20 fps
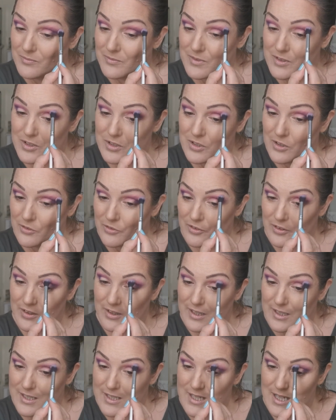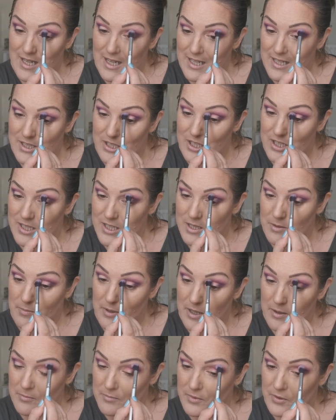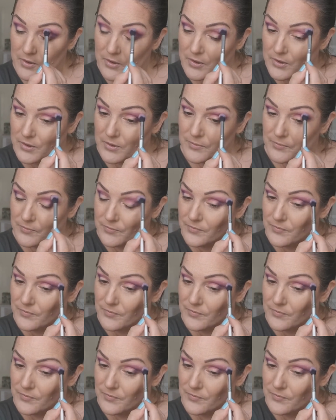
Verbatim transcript: soften these edges a bit more.